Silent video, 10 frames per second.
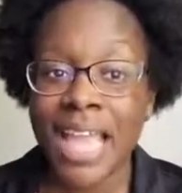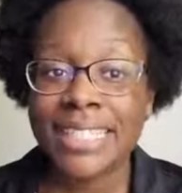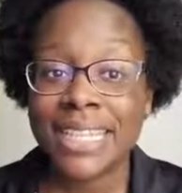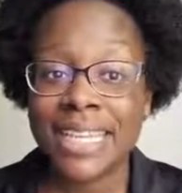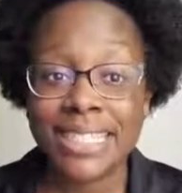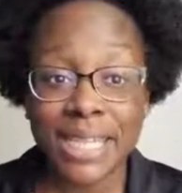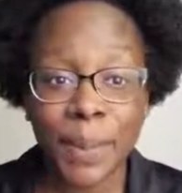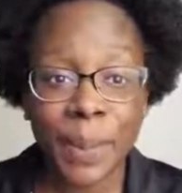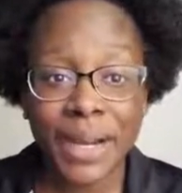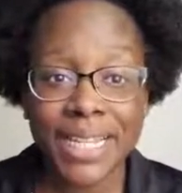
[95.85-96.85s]
dig
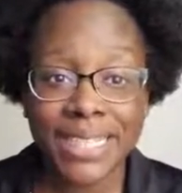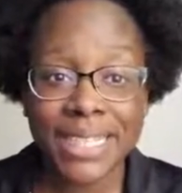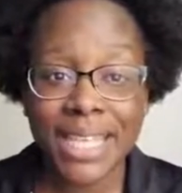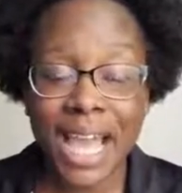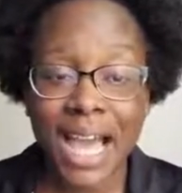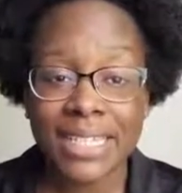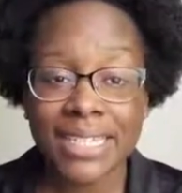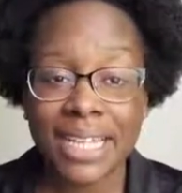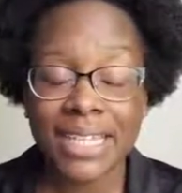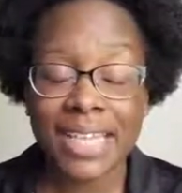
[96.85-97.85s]
deeper into the
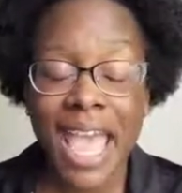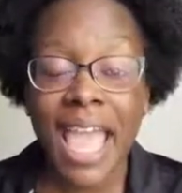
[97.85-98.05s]
content,